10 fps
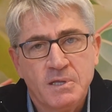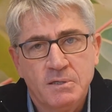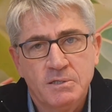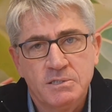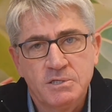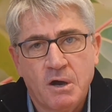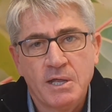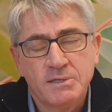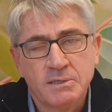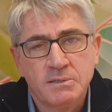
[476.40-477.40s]
the
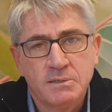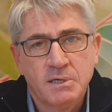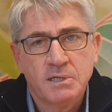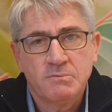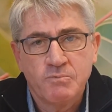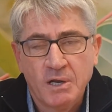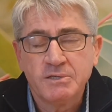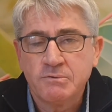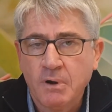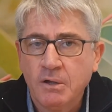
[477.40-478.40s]
site at
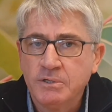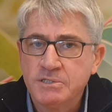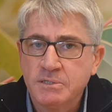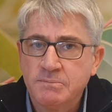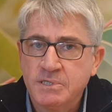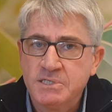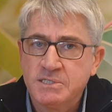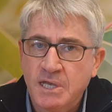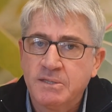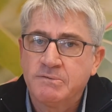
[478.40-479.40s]
Wellington Road is a
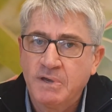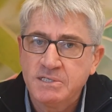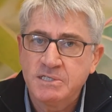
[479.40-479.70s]
southern facing